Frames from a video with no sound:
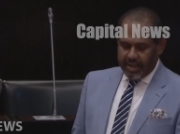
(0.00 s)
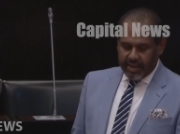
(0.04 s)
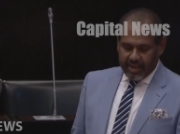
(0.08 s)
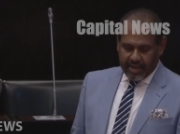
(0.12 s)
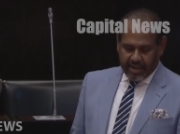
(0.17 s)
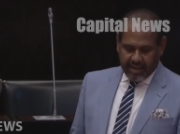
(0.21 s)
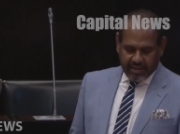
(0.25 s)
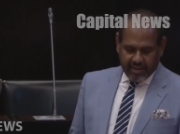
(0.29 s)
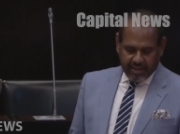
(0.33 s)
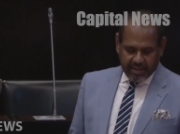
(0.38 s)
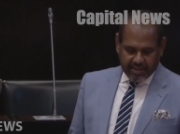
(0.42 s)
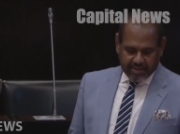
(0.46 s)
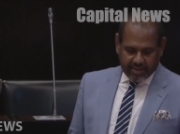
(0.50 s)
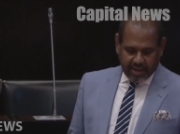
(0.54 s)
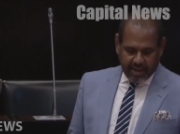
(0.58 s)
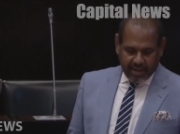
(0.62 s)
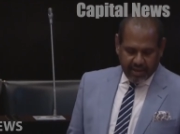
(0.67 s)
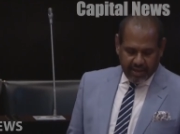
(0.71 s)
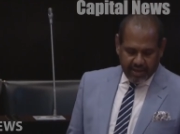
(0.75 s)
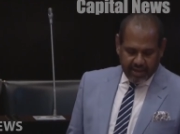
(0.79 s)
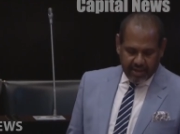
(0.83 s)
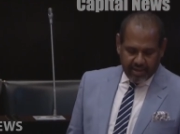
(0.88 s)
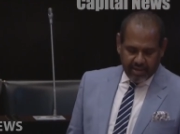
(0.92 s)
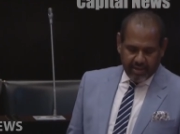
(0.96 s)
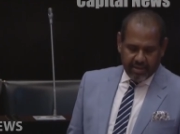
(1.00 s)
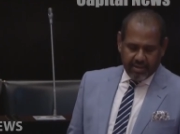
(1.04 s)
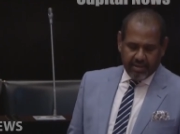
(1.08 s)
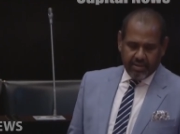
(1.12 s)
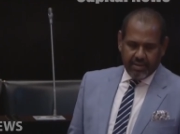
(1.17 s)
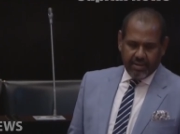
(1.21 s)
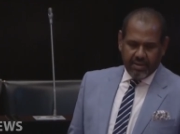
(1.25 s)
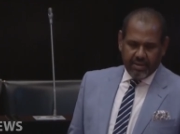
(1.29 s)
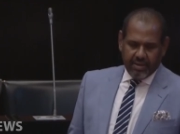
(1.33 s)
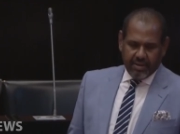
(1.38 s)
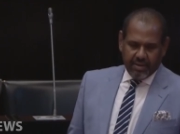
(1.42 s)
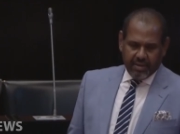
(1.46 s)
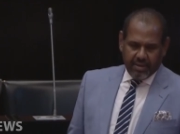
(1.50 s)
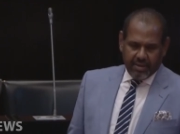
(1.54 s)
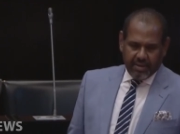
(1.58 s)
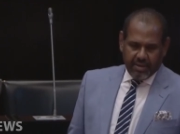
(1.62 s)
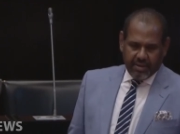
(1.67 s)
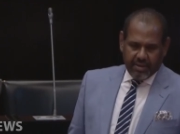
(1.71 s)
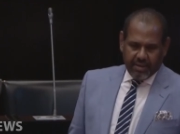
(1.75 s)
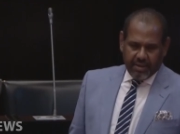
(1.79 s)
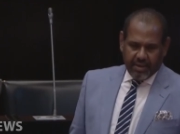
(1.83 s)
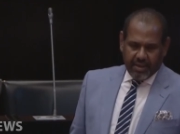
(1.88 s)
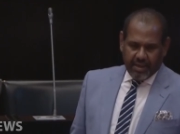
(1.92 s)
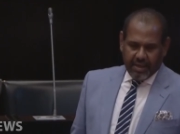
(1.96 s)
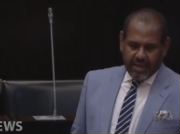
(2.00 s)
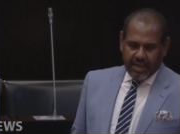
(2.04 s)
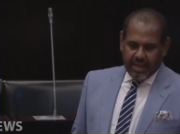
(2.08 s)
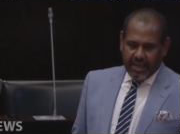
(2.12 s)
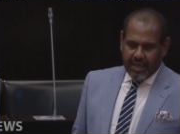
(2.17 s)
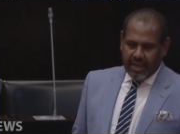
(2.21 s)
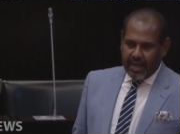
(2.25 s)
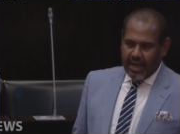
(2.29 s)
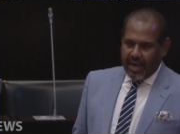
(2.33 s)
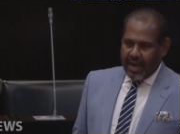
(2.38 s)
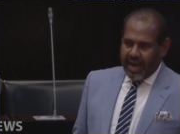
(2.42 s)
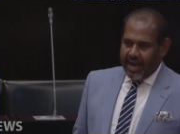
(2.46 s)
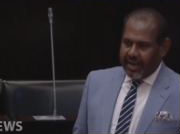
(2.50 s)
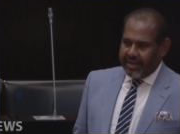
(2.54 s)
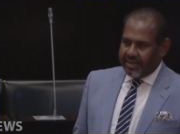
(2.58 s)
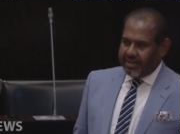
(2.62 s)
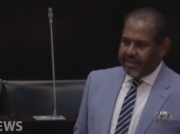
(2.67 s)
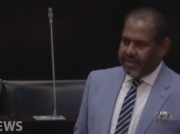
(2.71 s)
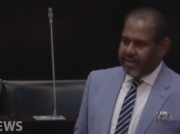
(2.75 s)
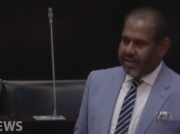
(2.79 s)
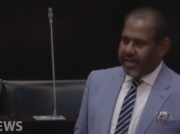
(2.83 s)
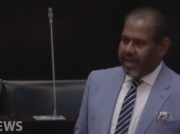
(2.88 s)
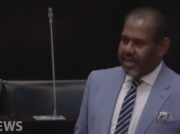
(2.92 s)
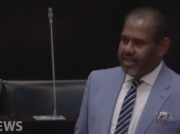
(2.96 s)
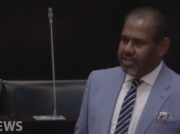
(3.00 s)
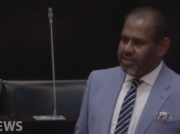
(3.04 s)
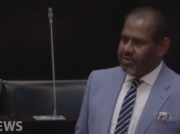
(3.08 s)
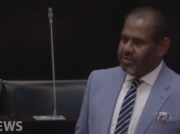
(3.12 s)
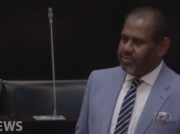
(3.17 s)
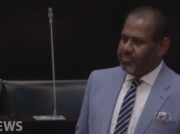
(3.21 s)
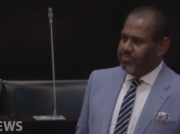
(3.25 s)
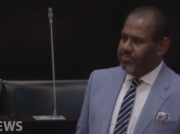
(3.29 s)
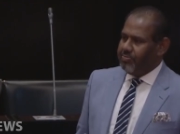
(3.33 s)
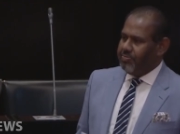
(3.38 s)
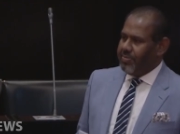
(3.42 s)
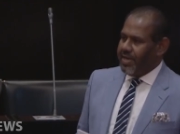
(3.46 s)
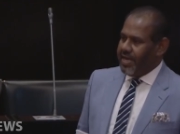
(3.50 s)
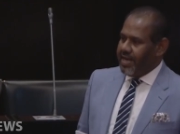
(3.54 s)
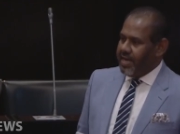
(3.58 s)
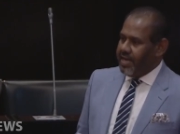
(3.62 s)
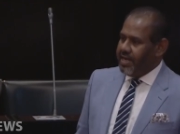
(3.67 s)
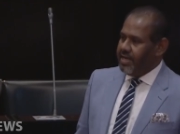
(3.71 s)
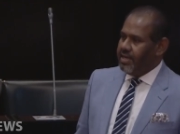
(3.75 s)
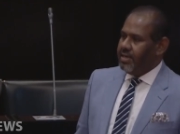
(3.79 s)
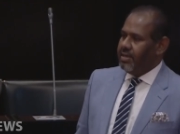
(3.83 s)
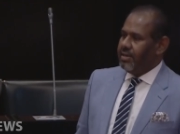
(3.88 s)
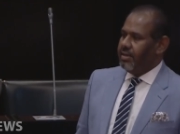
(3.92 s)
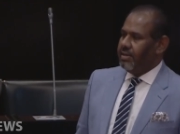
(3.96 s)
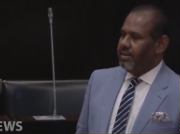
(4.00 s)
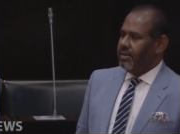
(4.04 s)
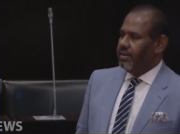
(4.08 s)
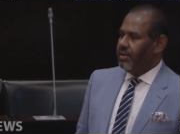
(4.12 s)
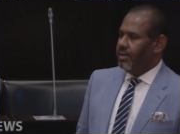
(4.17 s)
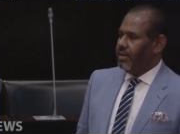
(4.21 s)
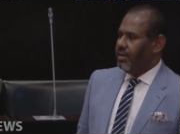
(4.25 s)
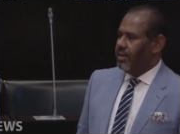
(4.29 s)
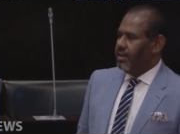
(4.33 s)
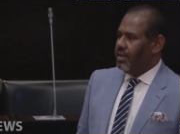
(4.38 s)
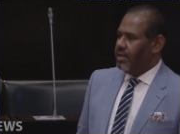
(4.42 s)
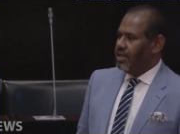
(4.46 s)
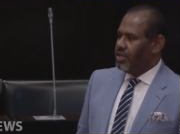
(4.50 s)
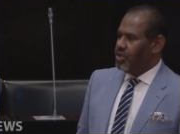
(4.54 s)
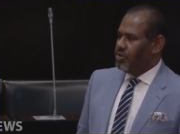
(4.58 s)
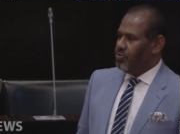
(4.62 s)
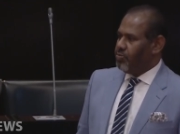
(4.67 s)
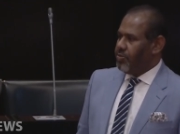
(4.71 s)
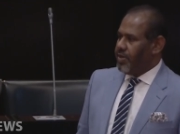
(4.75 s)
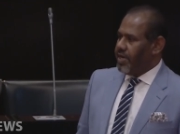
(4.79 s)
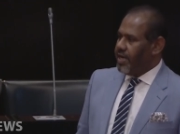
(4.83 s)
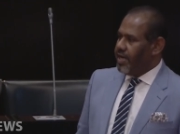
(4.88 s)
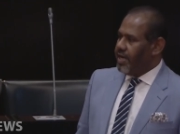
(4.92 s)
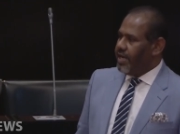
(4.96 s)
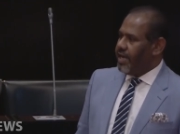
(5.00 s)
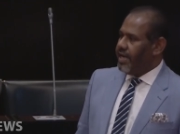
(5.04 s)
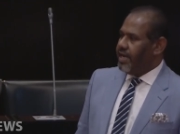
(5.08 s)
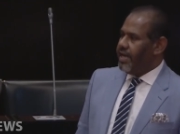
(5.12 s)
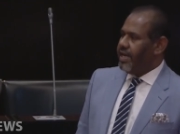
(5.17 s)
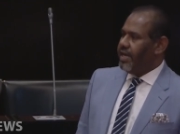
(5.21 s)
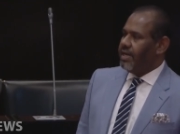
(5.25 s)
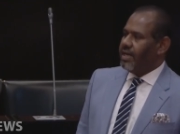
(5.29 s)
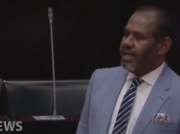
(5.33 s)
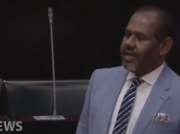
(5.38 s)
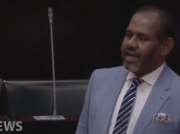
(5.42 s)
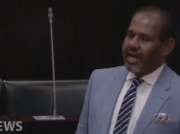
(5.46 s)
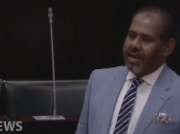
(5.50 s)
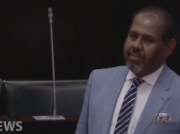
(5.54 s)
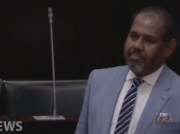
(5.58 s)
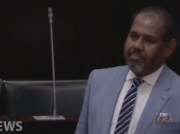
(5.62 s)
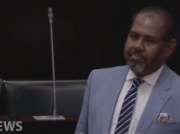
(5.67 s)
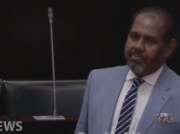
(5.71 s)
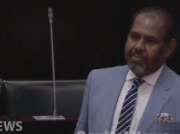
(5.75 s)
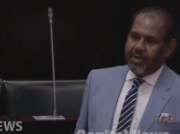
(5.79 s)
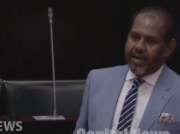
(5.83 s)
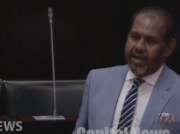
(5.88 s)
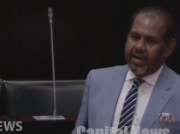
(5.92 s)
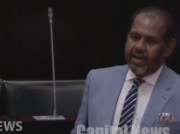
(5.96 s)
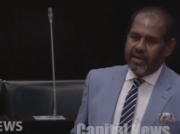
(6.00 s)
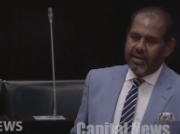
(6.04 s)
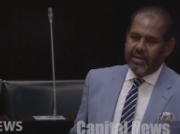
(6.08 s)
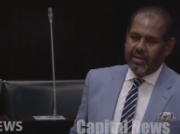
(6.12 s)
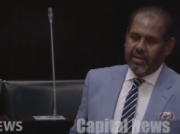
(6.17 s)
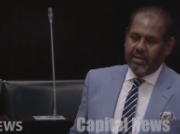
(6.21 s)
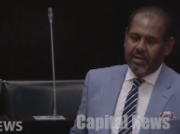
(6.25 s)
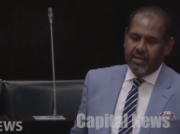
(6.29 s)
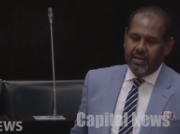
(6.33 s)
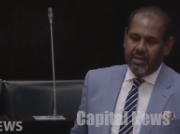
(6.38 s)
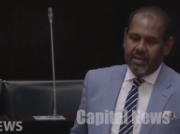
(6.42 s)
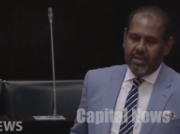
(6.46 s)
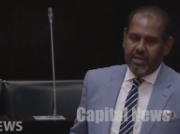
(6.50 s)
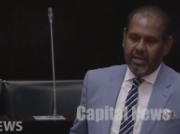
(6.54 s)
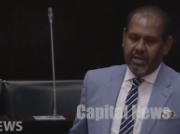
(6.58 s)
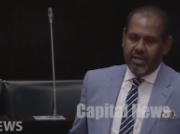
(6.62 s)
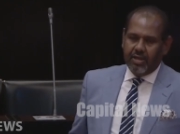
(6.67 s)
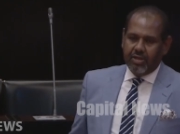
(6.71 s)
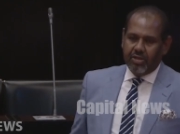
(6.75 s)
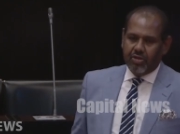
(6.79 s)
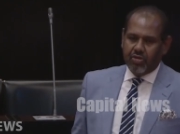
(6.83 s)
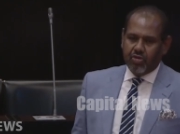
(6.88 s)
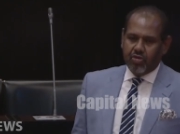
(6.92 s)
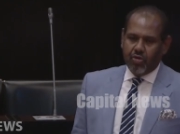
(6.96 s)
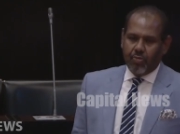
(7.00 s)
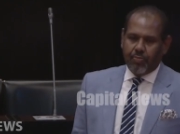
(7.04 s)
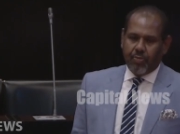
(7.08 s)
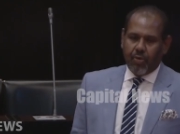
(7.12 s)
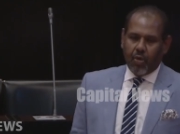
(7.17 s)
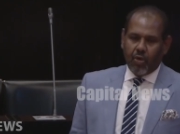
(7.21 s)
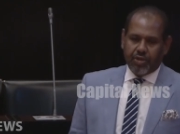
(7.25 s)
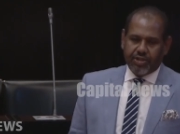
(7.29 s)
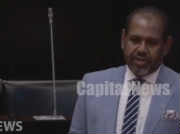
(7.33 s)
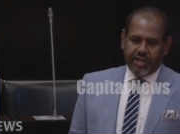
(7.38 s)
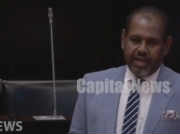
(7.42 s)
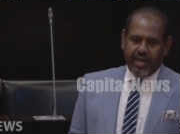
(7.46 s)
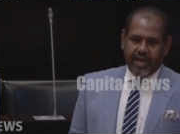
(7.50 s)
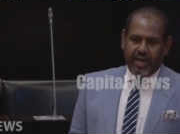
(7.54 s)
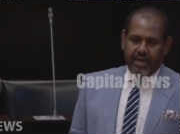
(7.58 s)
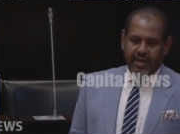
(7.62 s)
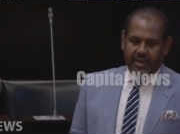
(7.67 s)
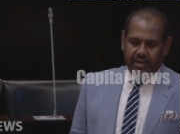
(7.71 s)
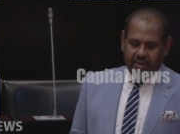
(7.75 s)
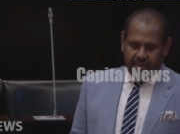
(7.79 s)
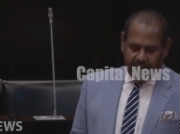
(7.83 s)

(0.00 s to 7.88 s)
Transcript: in this island, and has been spearheading a campaign to portray